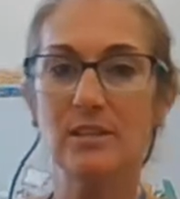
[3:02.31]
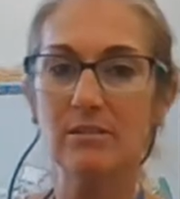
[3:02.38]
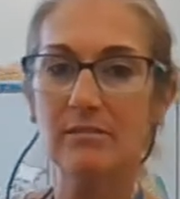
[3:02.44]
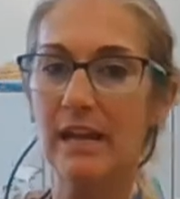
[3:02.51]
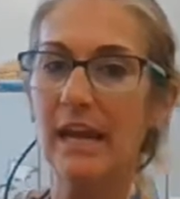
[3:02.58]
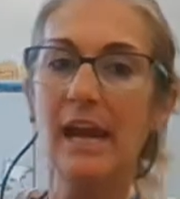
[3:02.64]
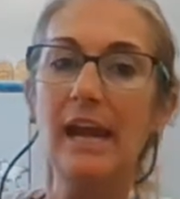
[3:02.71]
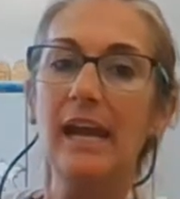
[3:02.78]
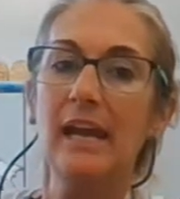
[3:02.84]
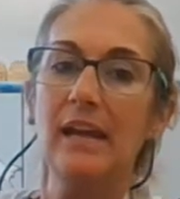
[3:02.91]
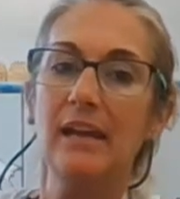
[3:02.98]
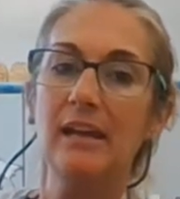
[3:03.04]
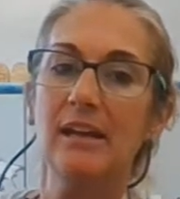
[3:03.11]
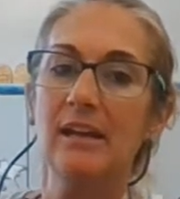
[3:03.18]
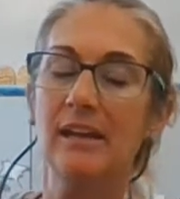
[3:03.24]

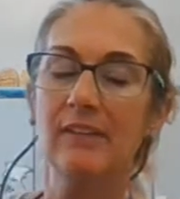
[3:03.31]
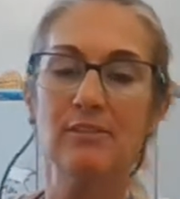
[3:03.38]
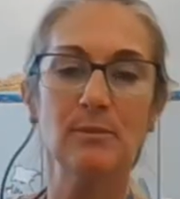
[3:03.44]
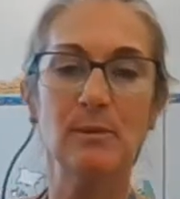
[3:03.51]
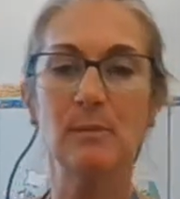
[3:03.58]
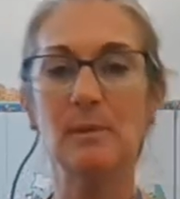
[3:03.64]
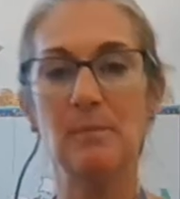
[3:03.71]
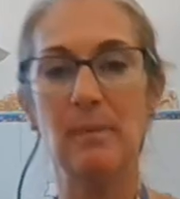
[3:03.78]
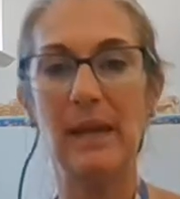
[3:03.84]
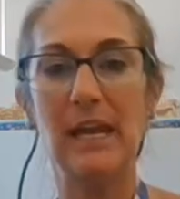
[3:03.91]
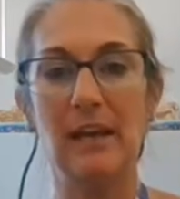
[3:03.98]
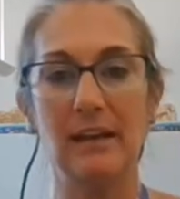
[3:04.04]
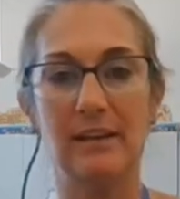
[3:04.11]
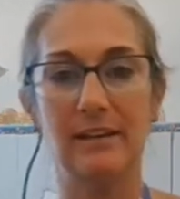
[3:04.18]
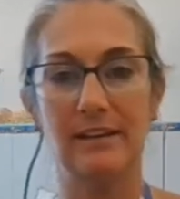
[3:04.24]
Okay, everyone with
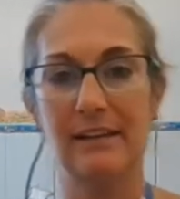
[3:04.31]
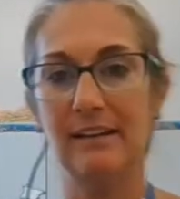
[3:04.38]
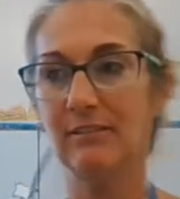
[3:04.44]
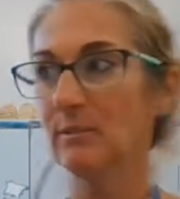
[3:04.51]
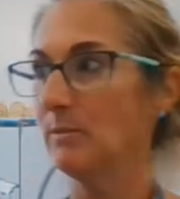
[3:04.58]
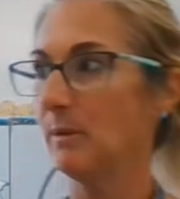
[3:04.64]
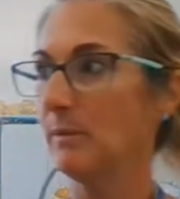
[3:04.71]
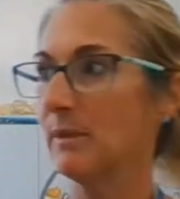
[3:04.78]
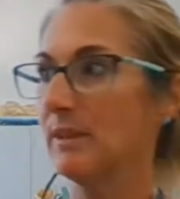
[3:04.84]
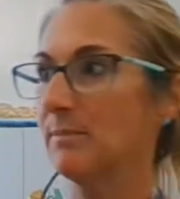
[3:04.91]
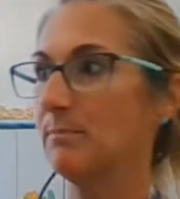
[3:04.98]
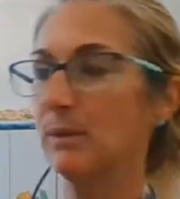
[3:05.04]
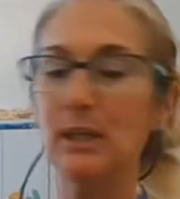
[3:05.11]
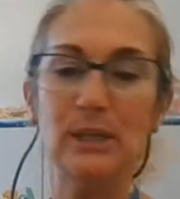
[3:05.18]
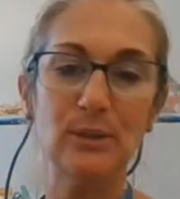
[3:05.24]
pink, everyone with
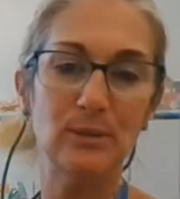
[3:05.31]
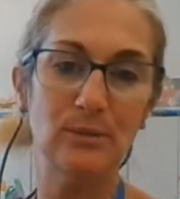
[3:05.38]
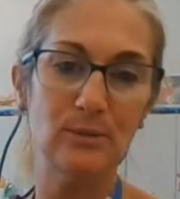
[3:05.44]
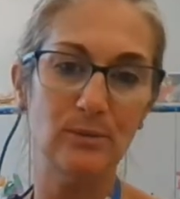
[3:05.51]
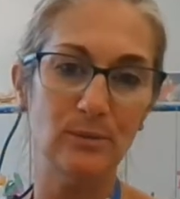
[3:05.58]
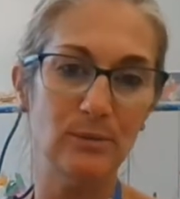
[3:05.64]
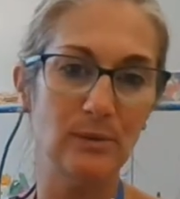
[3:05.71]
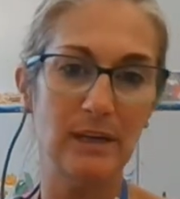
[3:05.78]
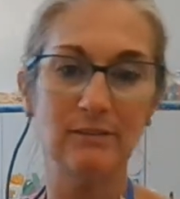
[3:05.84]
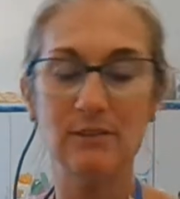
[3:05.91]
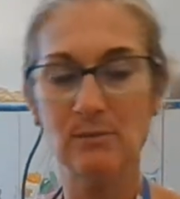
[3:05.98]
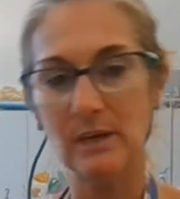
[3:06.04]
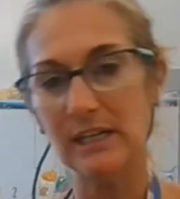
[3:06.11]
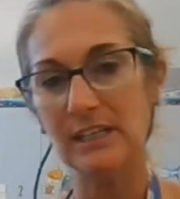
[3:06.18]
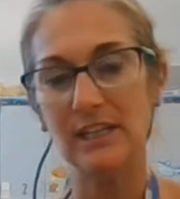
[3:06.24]
blue,
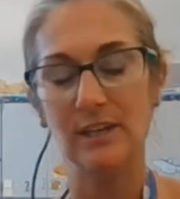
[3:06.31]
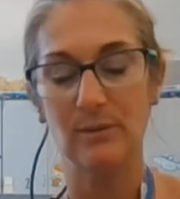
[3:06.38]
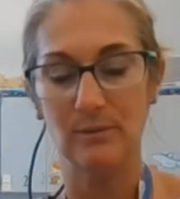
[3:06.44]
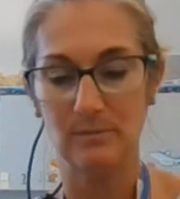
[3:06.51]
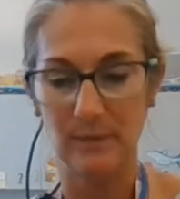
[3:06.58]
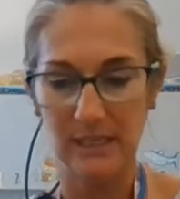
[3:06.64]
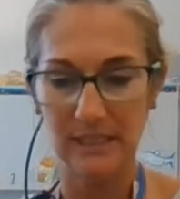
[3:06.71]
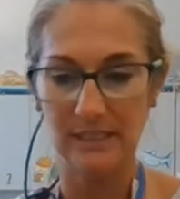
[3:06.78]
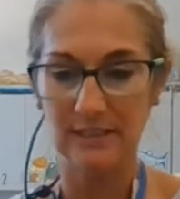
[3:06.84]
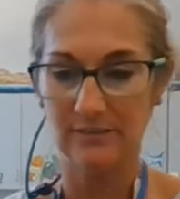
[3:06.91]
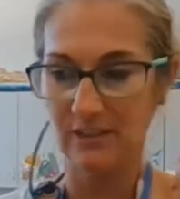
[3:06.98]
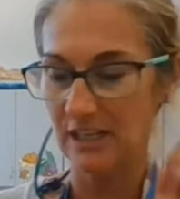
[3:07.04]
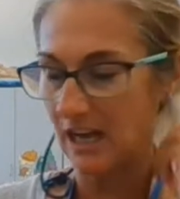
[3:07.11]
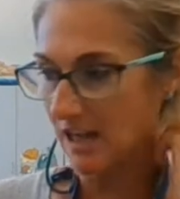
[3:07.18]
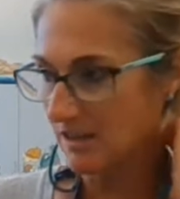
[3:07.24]
everyone, pick
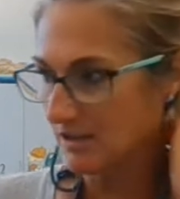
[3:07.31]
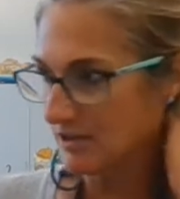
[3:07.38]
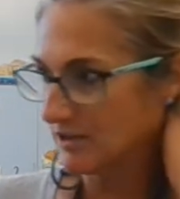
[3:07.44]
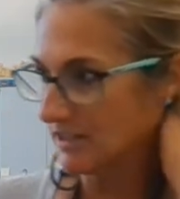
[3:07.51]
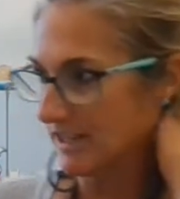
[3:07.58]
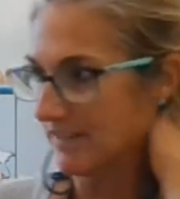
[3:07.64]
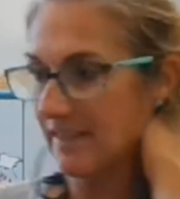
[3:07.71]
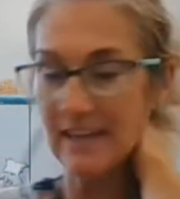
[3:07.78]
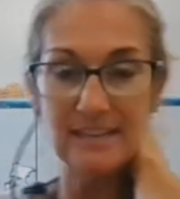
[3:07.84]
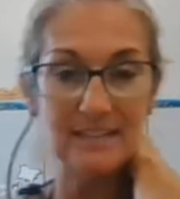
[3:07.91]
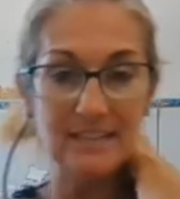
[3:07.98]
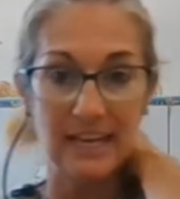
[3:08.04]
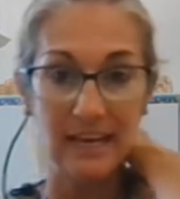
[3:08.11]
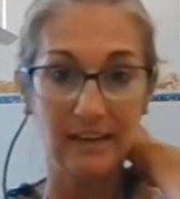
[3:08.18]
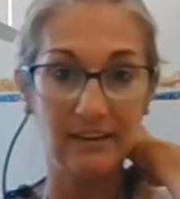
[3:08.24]
different colors and they
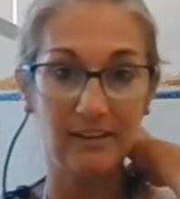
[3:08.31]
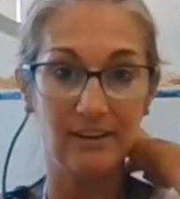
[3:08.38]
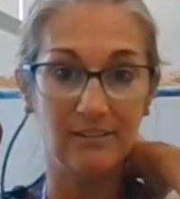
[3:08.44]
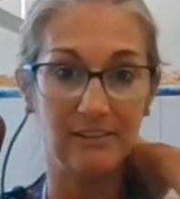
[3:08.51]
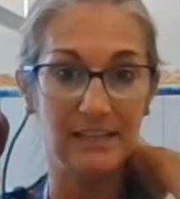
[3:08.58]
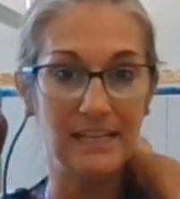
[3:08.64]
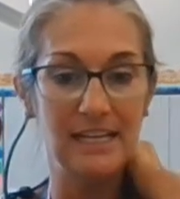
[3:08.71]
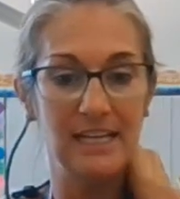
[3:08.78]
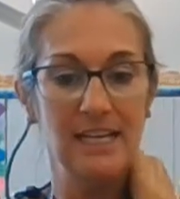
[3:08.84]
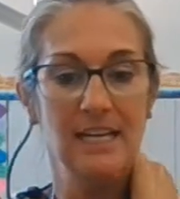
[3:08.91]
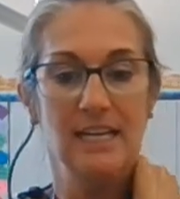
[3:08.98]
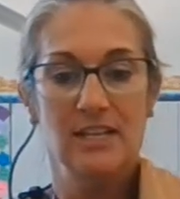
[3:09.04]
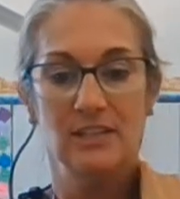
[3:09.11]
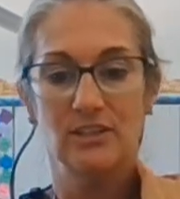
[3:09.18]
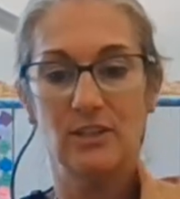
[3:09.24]
sing, all right?
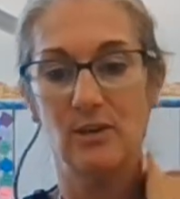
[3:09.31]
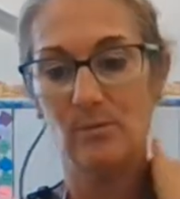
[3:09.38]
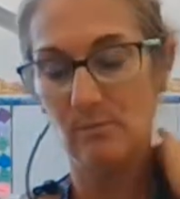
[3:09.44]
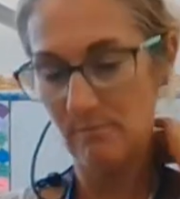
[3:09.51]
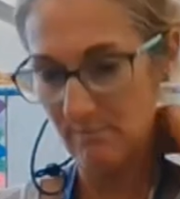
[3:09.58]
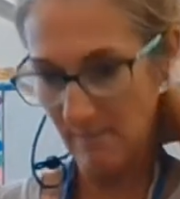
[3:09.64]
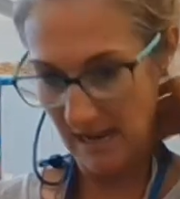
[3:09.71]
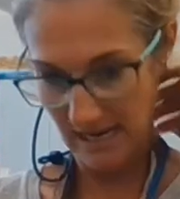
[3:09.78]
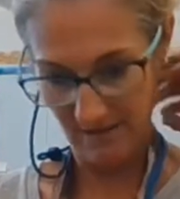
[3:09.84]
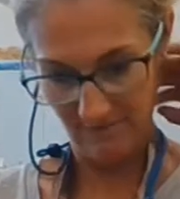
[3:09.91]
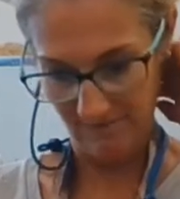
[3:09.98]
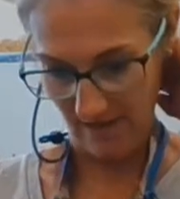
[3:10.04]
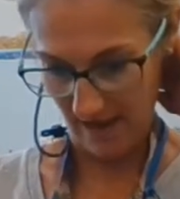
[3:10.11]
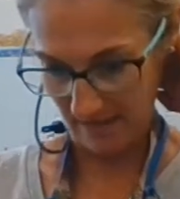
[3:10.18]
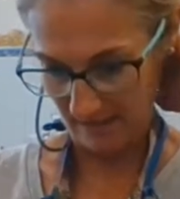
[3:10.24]
So make it
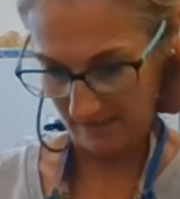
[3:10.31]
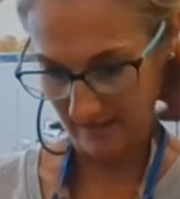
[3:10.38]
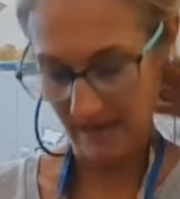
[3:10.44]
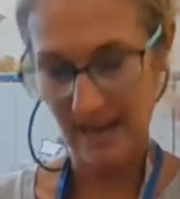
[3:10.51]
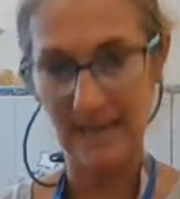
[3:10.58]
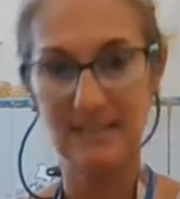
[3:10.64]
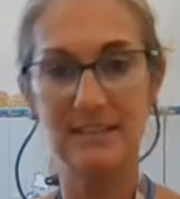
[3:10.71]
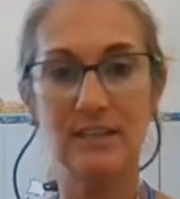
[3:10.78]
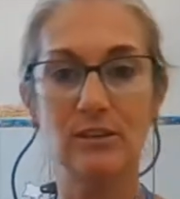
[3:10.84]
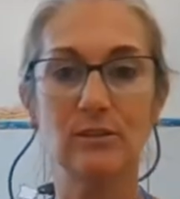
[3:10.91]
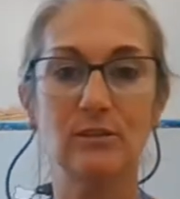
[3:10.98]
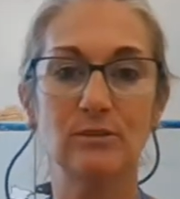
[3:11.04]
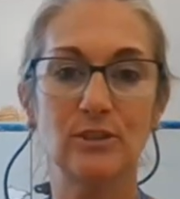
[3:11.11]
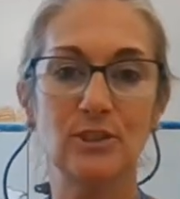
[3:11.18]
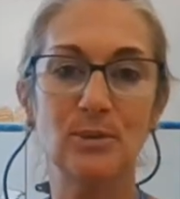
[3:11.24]
fun as
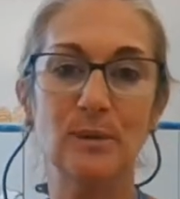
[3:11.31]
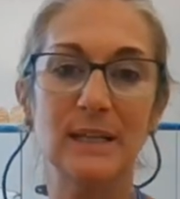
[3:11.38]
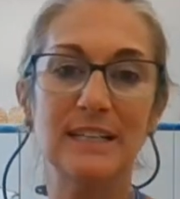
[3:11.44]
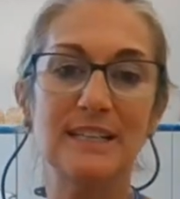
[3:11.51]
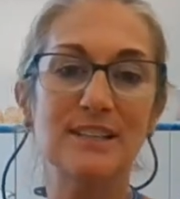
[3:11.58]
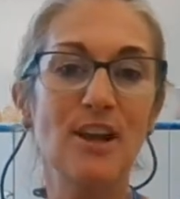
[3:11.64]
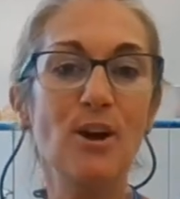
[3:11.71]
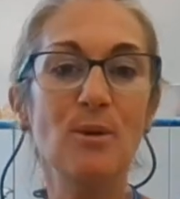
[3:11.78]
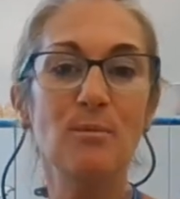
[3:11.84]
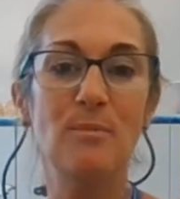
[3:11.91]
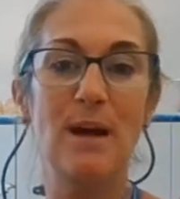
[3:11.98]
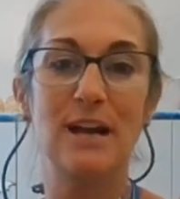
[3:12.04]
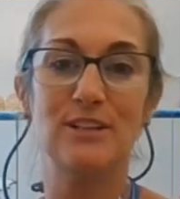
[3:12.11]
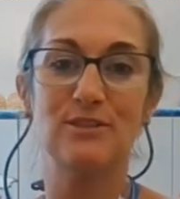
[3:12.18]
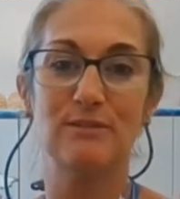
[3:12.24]
they're doing so
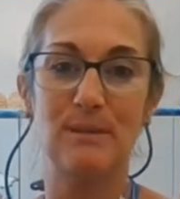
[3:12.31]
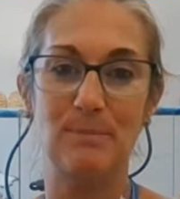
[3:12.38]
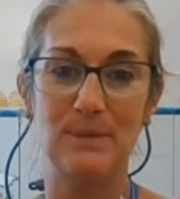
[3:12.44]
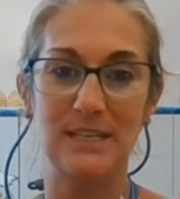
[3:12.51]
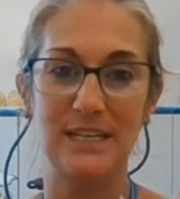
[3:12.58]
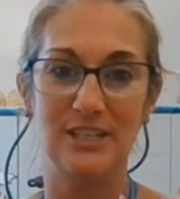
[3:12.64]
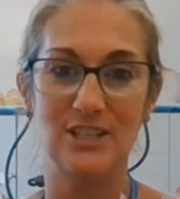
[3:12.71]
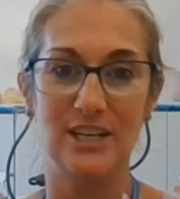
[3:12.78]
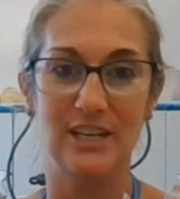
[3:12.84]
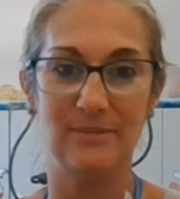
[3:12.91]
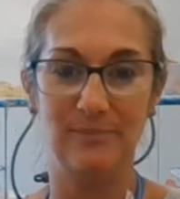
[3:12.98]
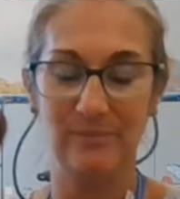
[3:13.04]
much repetition.